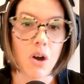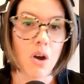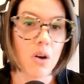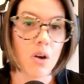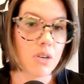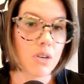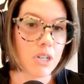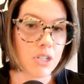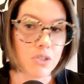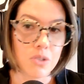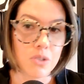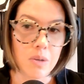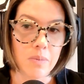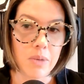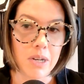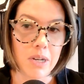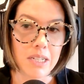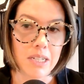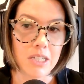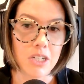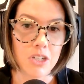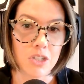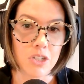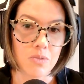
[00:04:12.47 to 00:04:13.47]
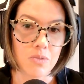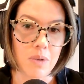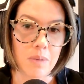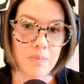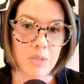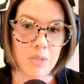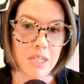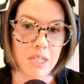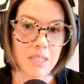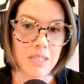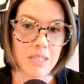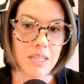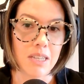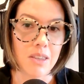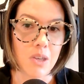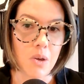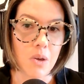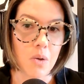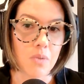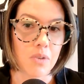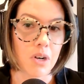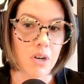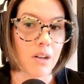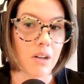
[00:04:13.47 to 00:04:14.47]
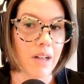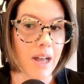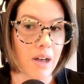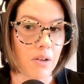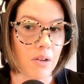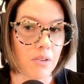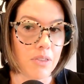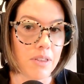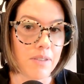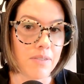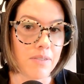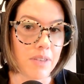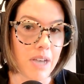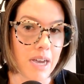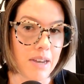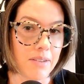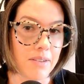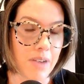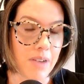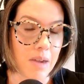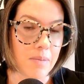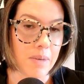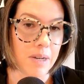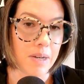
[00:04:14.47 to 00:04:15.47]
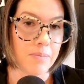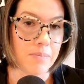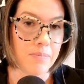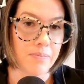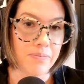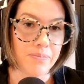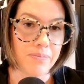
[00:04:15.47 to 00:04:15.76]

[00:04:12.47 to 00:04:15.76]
all contributing to disruptions in the overall health of the gut environment.